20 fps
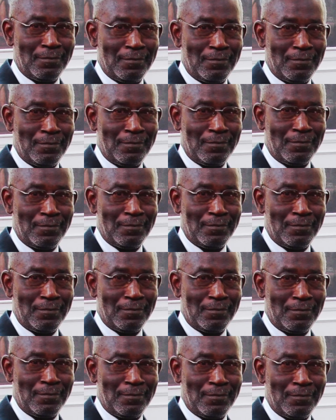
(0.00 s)

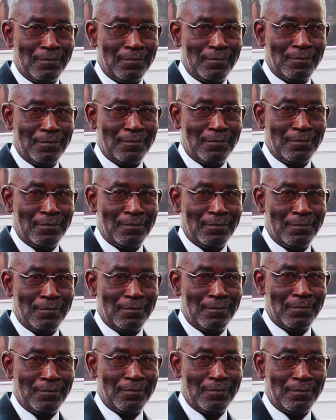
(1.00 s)

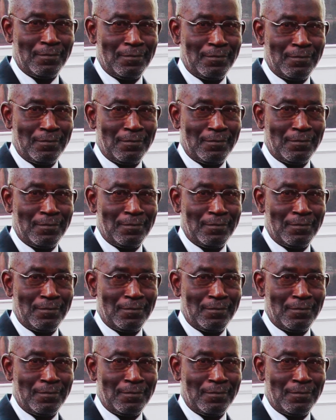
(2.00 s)
Nobody speaks.